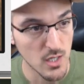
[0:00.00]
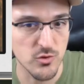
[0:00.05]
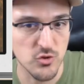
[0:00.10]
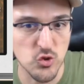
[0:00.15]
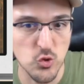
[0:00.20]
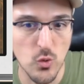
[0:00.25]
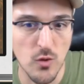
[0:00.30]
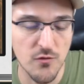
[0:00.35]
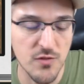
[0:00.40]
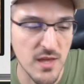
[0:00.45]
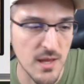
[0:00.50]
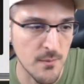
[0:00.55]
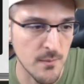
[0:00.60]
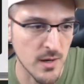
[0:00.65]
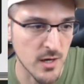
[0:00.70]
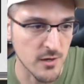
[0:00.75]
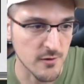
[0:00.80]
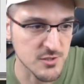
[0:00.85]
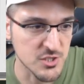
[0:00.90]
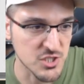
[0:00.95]
2 of them
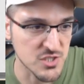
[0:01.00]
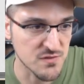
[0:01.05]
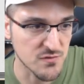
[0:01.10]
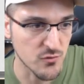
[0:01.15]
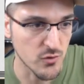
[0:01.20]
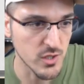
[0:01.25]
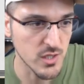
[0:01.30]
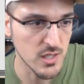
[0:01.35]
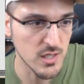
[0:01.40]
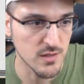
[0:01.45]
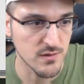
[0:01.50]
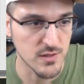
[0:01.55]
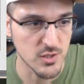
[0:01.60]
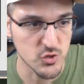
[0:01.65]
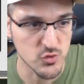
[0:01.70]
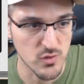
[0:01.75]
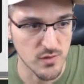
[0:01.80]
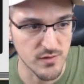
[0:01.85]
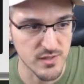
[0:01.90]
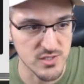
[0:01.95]
are just free in the
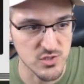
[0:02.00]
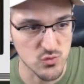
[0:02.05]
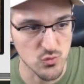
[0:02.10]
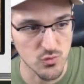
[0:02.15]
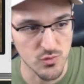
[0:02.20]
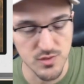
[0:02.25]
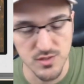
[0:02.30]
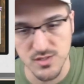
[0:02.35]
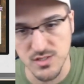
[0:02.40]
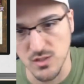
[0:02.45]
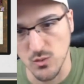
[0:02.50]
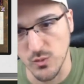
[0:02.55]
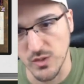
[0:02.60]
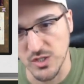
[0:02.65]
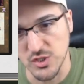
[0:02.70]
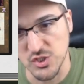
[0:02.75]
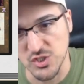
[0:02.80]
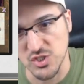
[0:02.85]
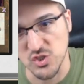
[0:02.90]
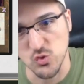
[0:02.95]
Treva's Ruins that we
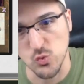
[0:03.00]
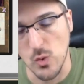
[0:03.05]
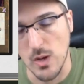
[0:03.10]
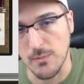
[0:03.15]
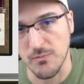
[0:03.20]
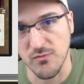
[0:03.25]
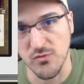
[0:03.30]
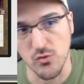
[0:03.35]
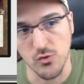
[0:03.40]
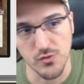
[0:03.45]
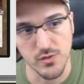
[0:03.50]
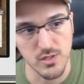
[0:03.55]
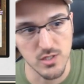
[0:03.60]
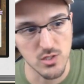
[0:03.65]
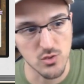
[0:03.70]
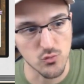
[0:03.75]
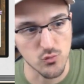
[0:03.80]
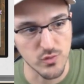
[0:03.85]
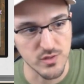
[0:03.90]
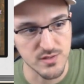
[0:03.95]
can just swap for the
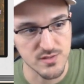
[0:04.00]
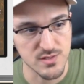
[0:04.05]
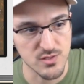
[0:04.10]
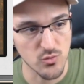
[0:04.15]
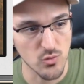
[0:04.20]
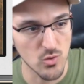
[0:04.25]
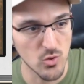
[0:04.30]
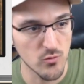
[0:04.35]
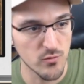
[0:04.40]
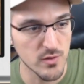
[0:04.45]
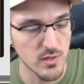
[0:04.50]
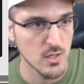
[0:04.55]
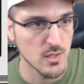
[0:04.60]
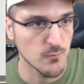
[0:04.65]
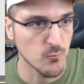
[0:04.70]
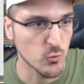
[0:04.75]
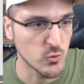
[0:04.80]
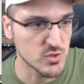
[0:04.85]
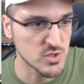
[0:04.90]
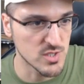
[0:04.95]
Rift's Grove,
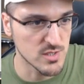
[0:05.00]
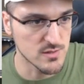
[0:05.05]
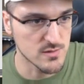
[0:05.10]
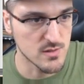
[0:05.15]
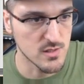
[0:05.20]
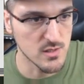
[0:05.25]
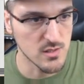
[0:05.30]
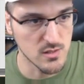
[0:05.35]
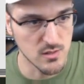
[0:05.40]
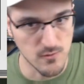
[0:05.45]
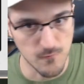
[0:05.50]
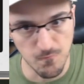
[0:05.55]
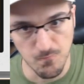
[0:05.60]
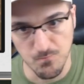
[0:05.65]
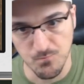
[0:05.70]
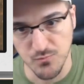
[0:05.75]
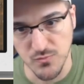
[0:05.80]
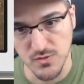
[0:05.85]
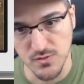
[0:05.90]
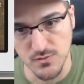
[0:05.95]
which is the
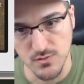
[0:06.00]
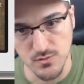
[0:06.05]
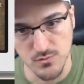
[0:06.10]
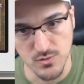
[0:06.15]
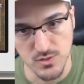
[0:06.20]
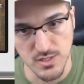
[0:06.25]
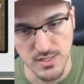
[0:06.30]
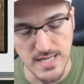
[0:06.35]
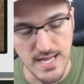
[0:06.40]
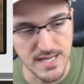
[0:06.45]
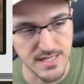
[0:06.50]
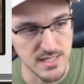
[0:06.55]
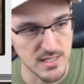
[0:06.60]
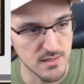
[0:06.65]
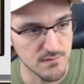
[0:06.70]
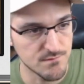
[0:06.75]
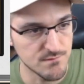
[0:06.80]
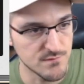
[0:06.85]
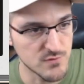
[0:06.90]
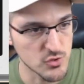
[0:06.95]
Naya
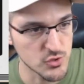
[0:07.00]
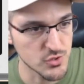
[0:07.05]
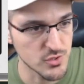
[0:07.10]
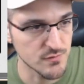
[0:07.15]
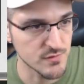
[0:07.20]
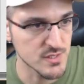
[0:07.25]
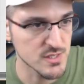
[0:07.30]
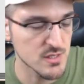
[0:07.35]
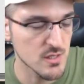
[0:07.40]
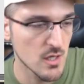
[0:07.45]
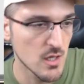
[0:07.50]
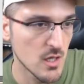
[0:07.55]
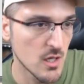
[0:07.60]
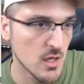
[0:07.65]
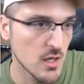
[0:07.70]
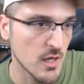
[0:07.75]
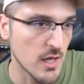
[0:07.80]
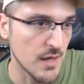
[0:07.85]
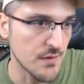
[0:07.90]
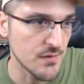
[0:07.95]
version of this.
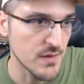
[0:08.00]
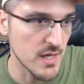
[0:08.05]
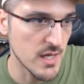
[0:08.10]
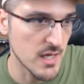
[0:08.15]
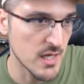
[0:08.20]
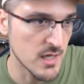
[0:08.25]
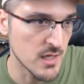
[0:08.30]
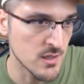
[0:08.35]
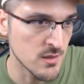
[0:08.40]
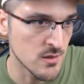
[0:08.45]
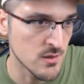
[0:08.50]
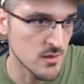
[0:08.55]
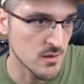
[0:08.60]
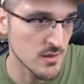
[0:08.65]
And then,